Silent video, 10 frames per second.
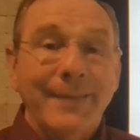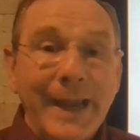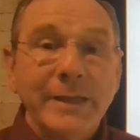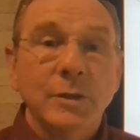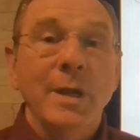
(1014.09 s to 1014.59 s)

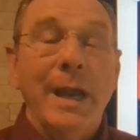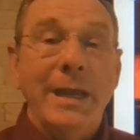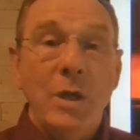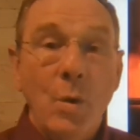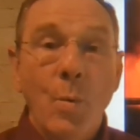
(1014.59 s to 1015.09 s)

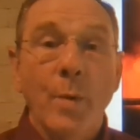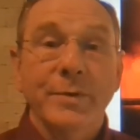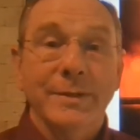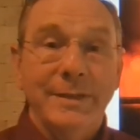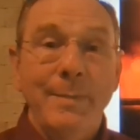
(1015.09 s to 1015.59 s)
And you
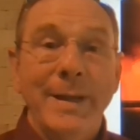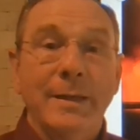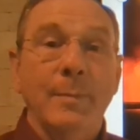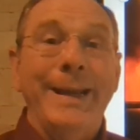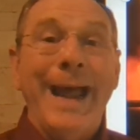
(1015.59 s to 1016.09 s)
want the cement
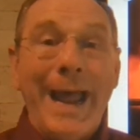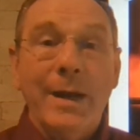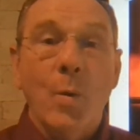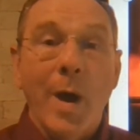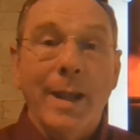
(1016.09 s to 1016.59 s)
to be high
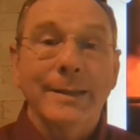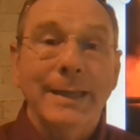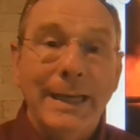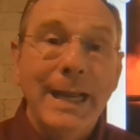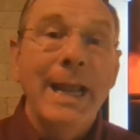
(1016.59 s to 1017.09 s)

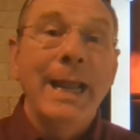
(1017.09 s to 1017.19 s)
quality